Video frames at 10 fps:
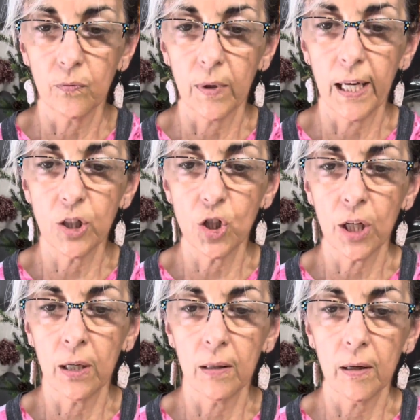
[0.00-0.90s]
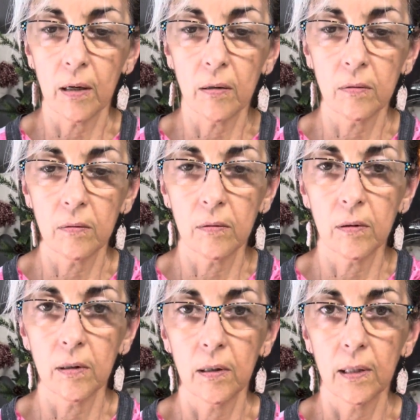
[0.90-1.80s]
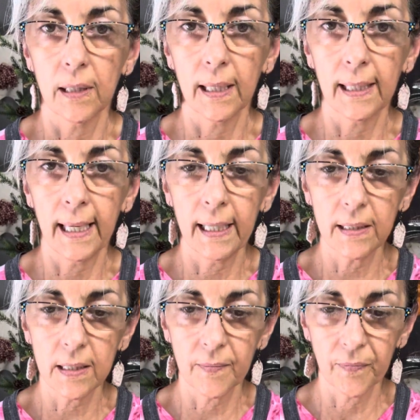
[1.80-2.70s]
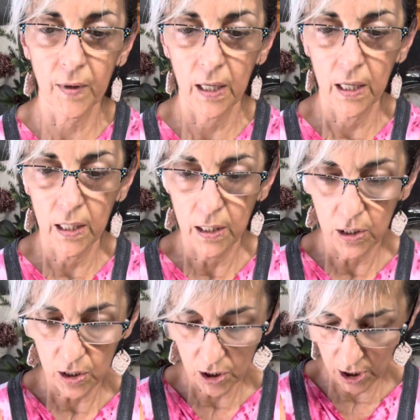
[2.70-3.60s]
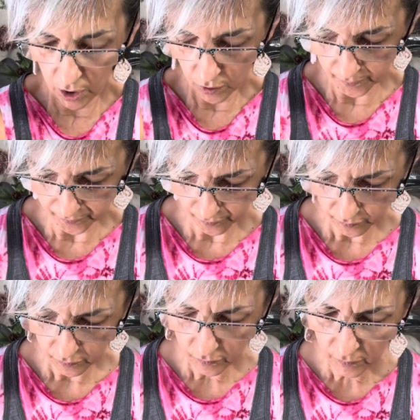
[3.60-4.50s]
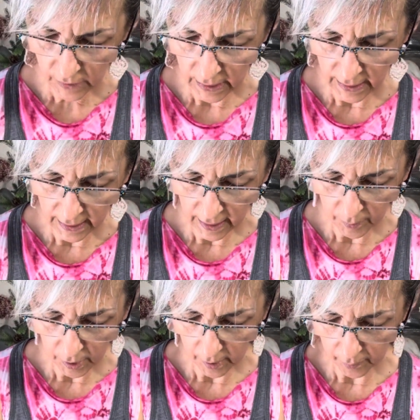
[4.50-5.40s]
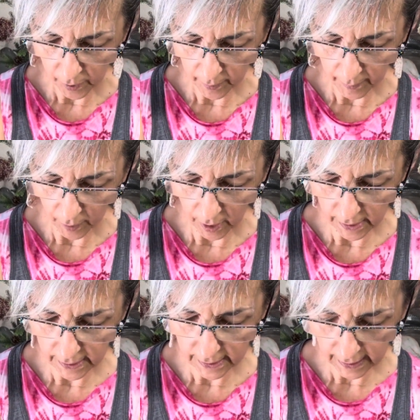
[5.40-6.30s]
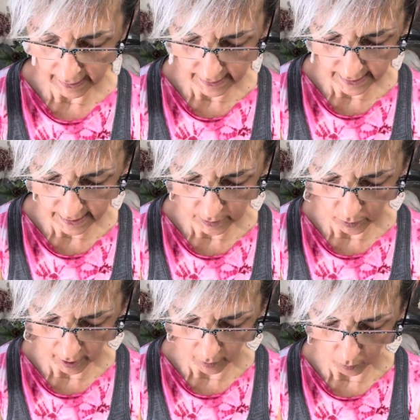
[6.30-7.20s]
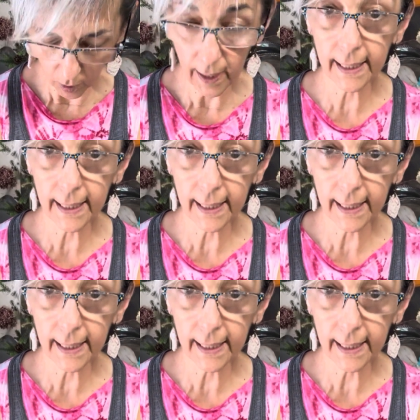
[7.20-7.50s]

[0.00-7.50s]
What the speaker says: edging there, like that. So, and then I'm going to put my ball in, kind of see where I want